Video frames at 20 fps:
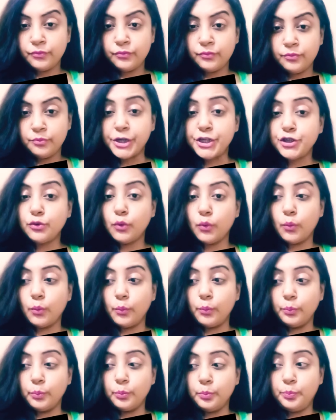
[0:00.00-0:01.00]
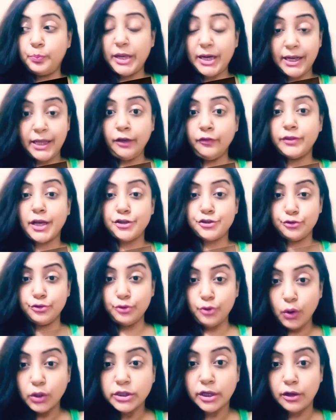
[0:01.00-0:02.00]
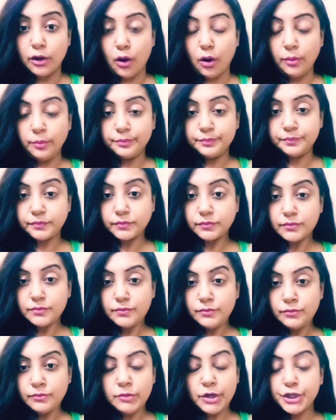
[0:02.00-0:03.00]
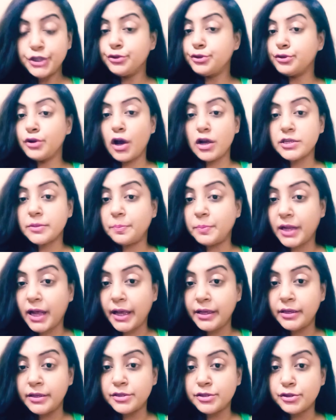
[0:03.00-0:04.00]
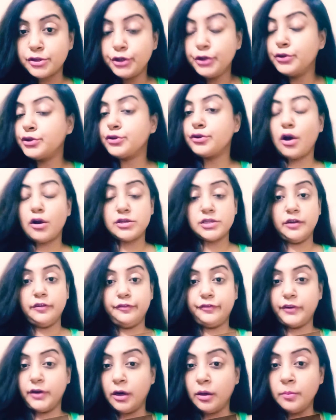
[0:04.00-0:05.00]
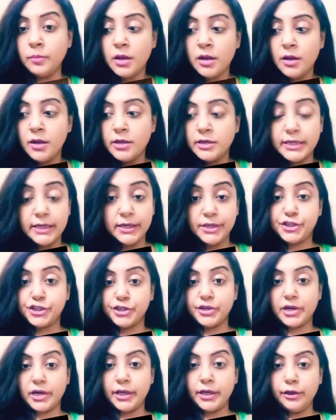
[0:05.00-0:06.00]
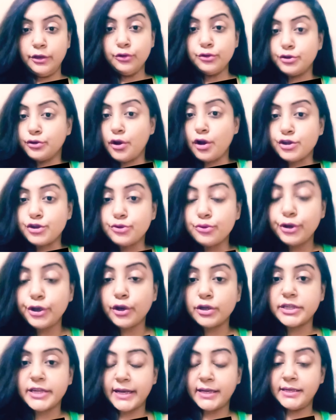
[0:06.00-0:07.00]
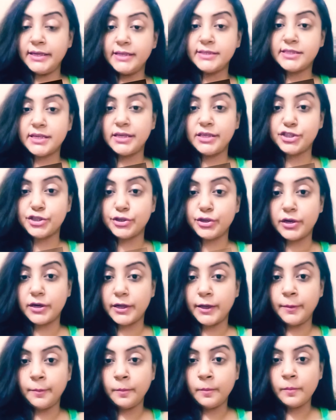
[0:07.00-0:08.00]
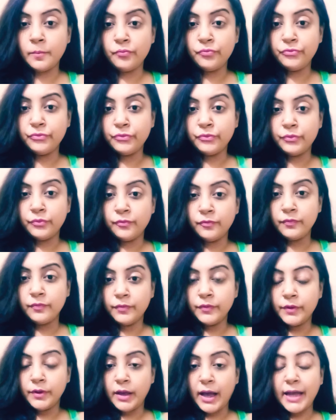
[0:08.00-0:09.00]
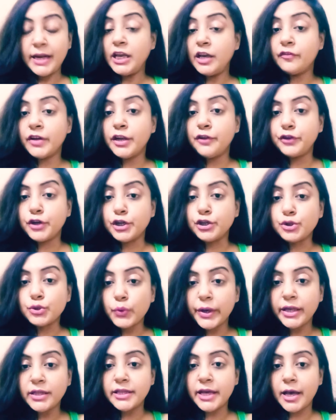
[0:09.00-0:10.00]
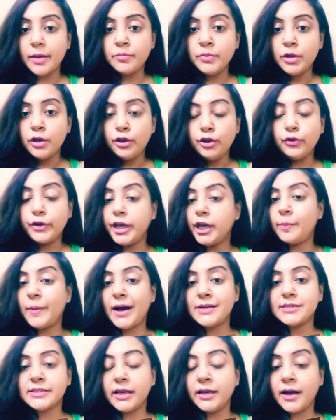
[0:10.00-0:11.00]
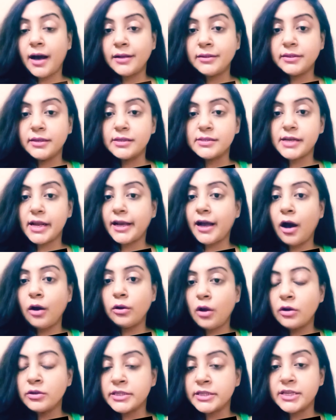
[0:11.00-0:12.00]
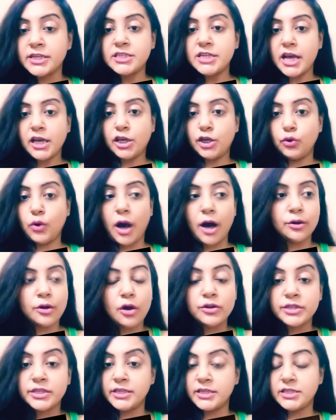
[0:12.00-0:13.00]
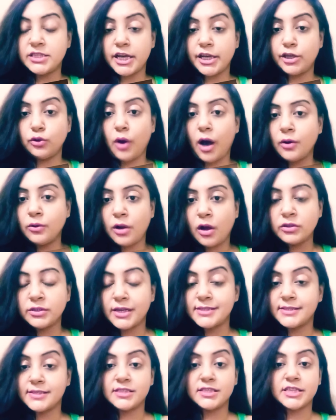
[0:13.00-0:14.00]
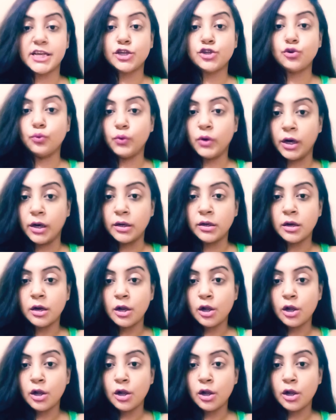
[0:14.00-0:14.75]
But you believe that you know the law. But you do not apply it. You do not affirm diligently. You do not do your techniques diligently. And even if you're doing them, you keep asking others, like, how long did it take you? How long did it take you? How long does this take to work?